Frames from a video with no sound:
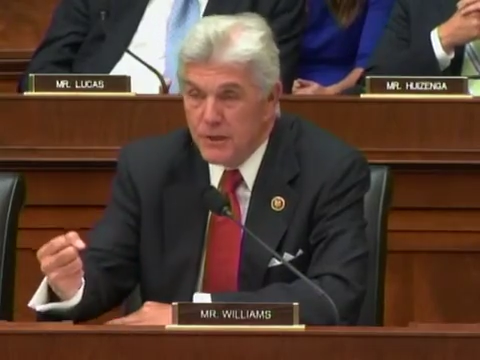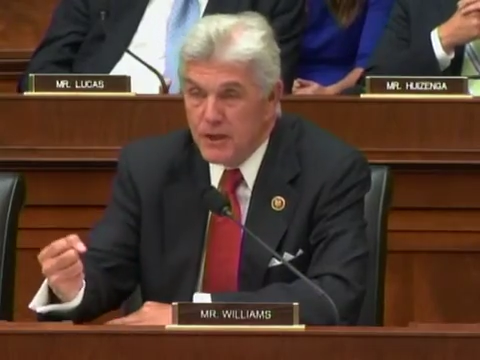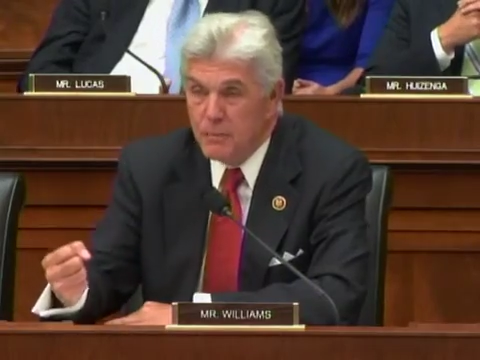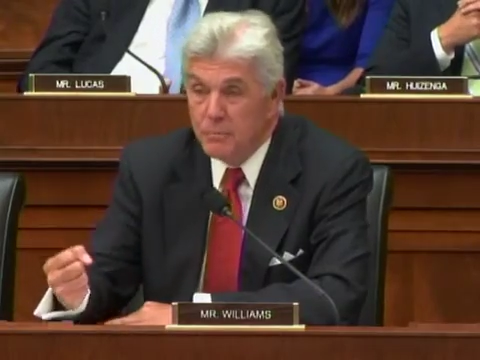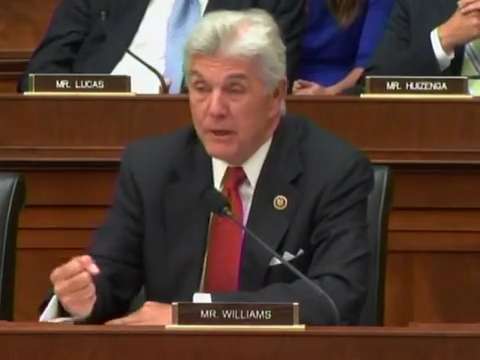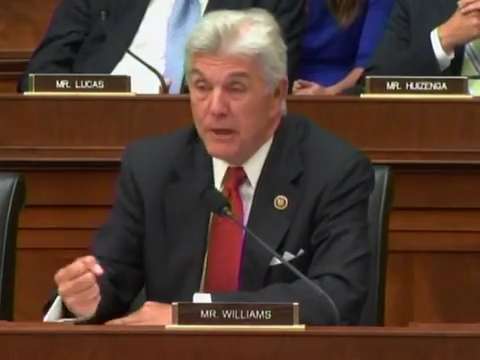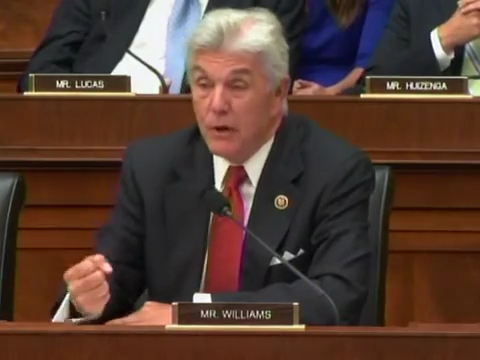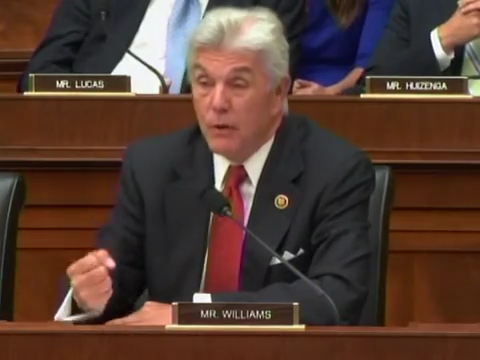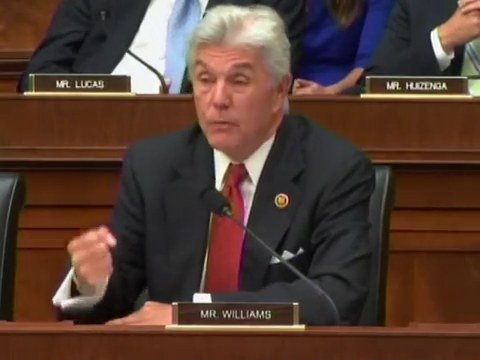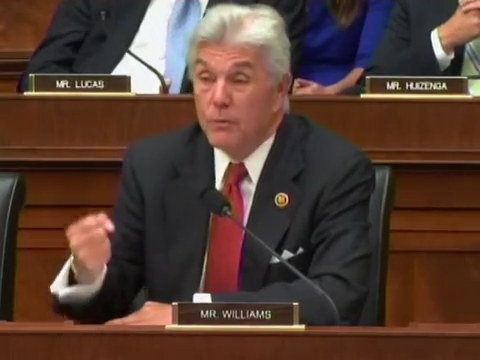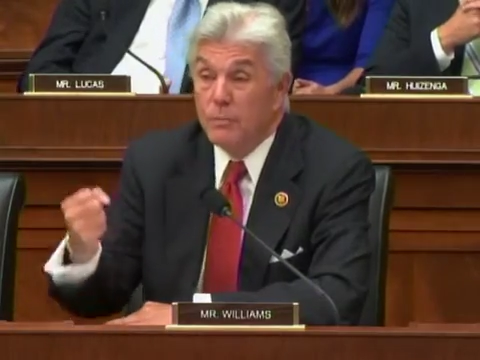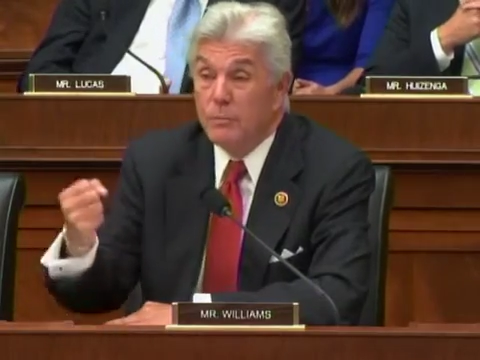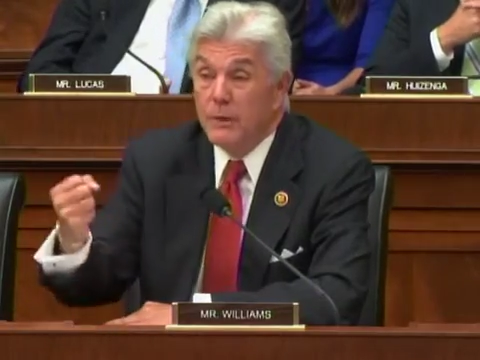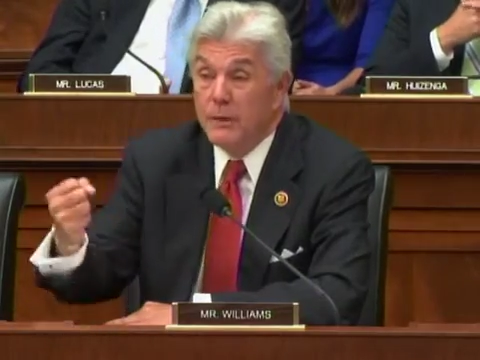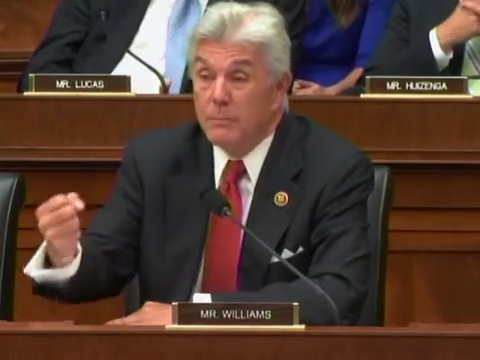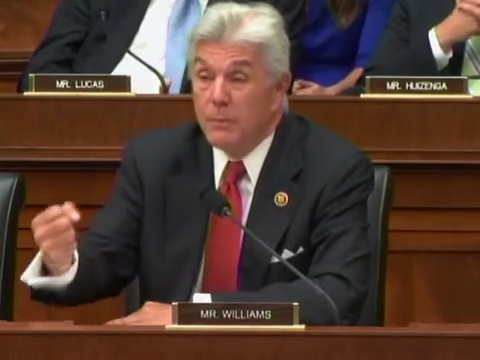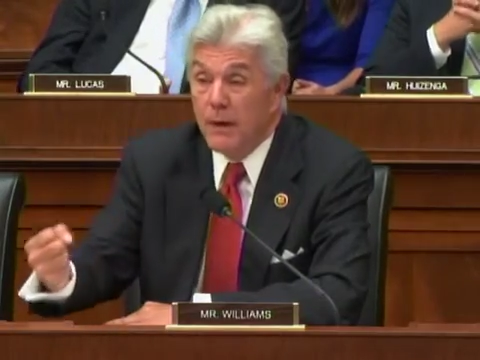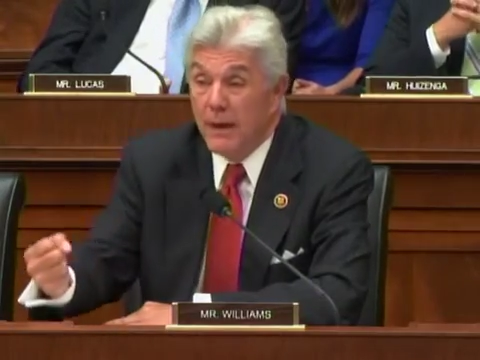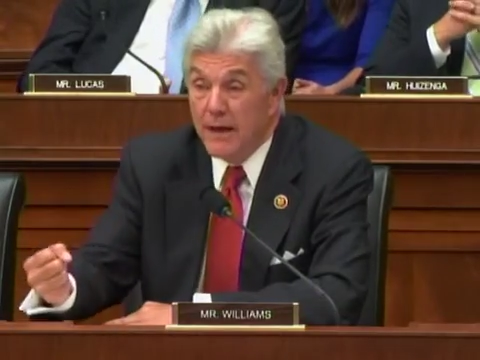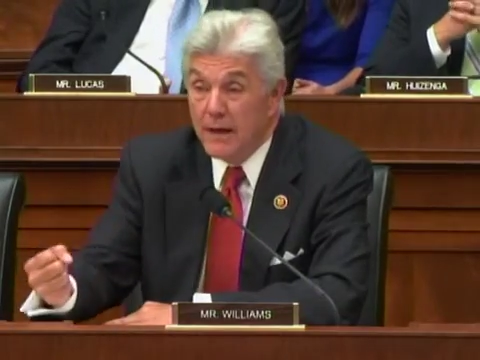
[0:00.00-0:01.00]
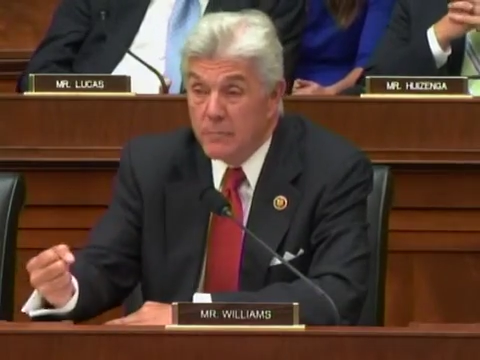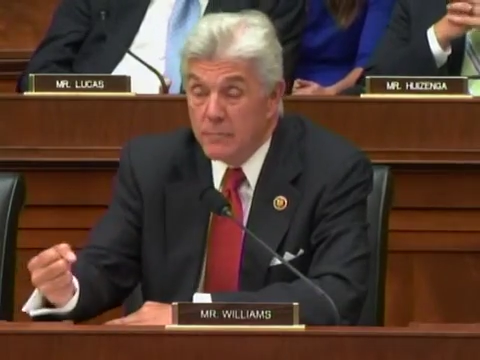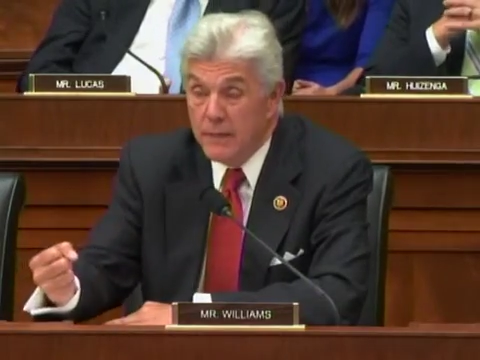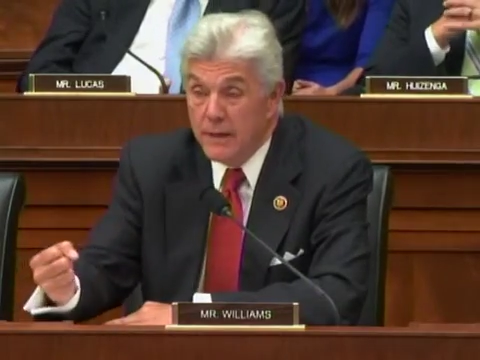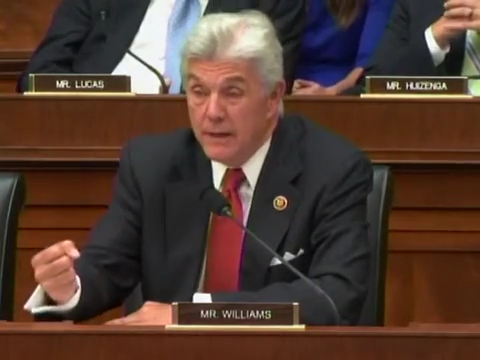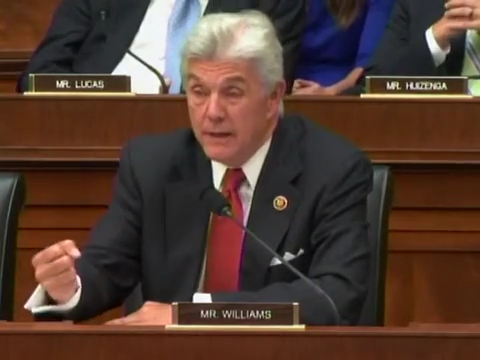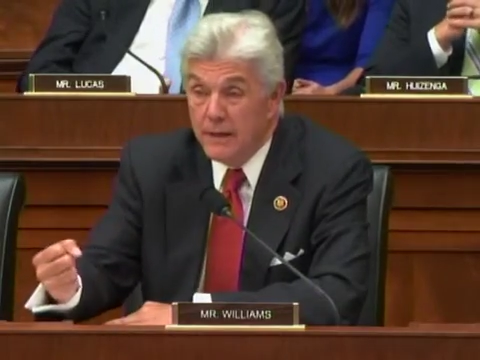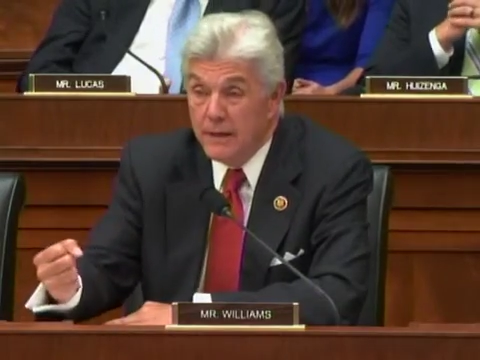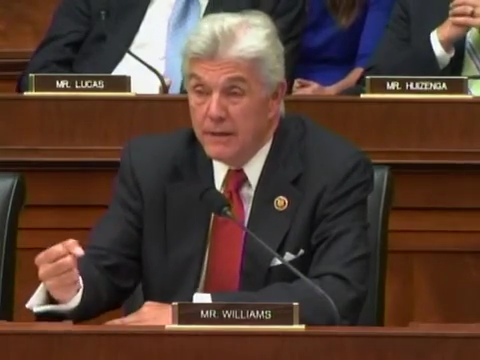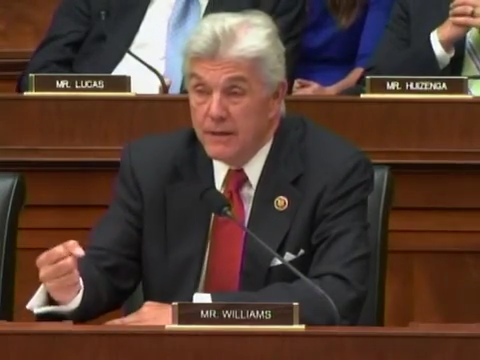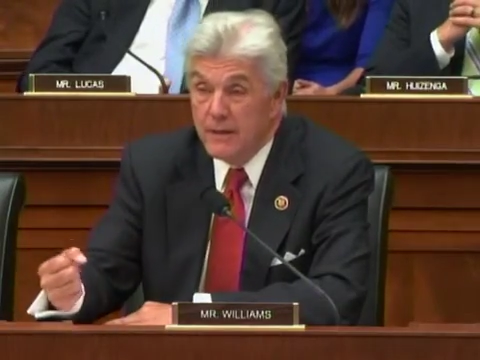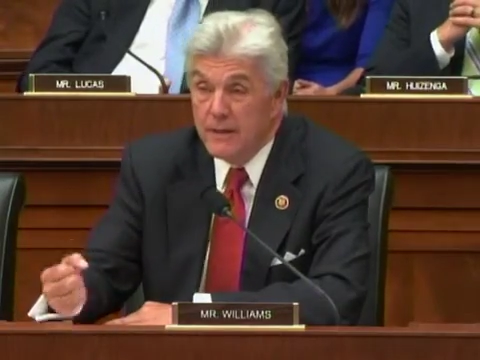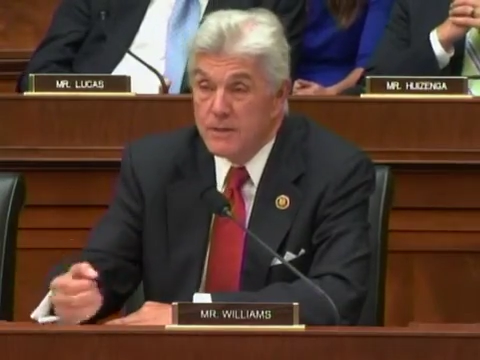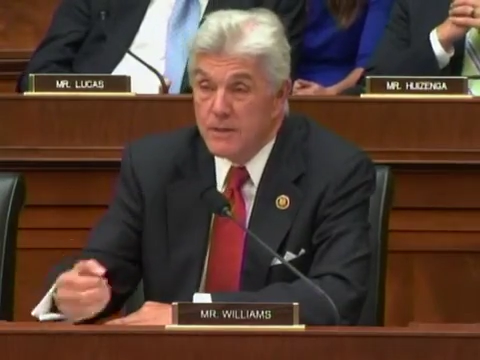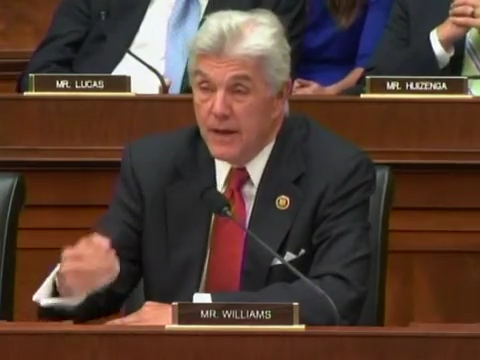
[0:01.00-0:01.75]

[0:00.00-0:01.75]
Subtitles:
that could be loaned to people like me